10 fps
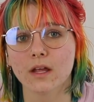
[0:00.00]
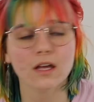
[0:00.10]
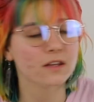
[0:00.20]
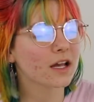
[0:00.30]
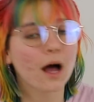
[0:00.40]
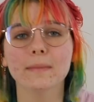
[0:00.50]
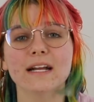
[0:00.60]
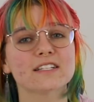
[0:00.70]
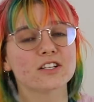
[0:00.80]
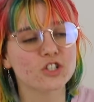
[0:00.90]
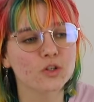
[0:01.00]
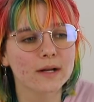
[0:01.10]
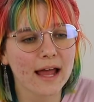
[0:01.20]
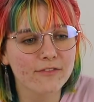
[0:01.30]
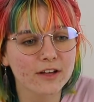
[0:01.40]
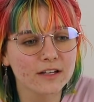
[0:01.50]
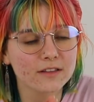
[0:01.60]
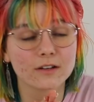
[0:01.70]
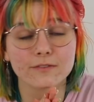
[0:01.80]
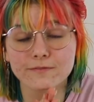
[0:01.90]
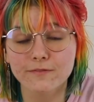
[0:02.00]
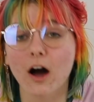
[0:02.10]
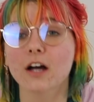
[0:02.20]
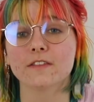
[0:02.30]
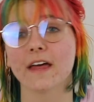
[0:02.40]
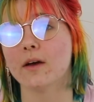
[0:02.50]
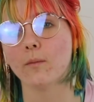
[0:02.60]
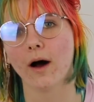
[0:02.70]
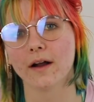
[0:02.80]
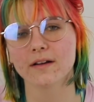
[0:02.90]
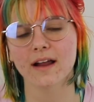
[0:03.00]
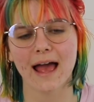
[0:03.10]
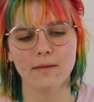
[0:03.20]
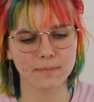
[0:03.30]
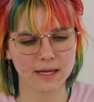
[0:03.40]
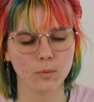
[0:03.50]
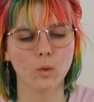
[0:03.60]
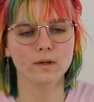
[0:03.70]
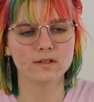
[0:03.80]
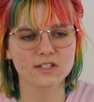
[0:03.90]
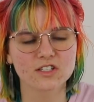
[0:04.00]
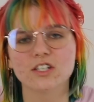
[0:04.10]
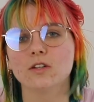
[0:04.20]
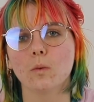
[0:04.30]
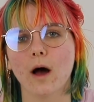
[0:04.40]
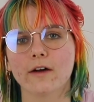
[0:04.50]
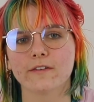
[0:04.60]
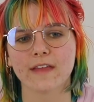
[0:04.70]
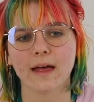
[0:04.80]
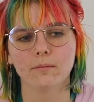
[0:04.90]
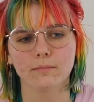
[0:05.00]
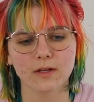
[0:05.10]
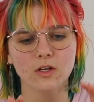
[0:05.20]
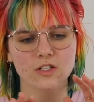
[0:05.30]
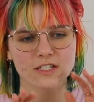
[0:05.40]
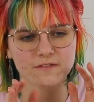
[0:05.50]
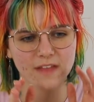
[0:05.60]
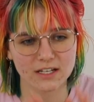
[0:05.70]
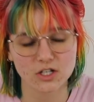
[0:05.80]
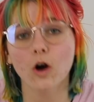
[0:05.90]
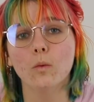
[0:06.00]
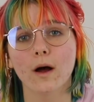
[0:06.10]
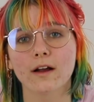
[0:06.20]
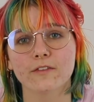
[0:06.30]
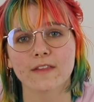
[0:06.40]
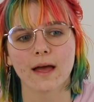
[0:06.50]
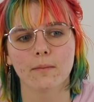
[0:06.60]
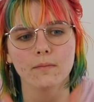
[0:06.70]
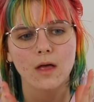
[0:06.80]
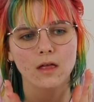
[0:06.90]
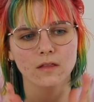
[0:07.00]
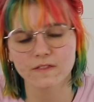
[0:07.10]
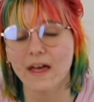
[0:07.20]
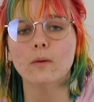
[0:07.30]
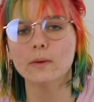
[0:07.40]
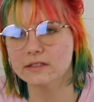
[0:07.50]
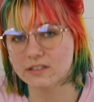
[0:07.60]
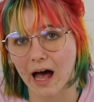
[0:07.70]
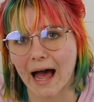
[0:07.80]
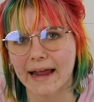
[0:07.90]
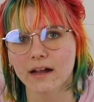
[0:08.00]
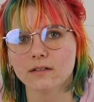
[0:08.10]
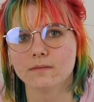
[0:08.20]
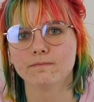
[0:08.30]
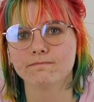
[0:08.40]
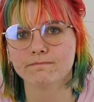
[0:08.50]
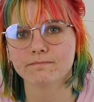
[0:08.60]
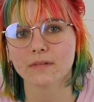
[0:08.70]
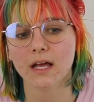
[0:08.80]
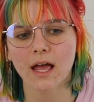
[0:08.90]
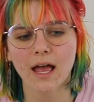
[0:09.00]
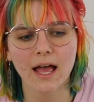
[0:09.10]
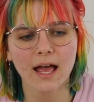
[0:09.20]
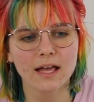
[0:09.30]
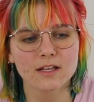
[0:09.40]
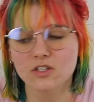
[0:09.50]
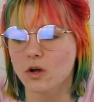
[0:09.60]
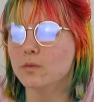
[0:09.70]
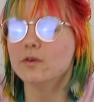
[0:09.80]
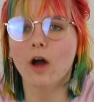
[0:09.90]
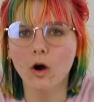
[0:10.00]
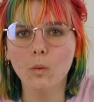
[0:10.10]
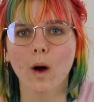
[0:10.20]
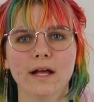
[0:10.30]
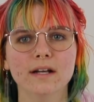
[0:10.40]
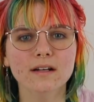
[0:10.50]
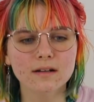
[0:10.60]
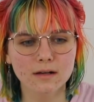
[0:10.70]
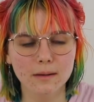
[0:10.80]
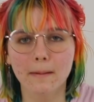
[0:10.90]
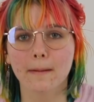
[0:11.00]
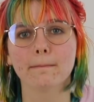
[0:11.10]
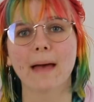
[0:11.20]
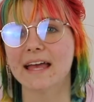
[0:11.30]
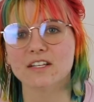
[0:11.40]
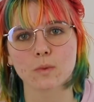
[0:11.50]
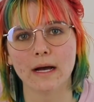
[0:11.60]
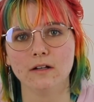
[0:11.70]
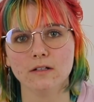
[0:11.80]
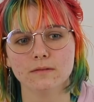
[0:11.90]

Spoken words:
The companies can do whatever the fuck they want. And people will still work for them because if they don't work for them, they will die. So no one pays well.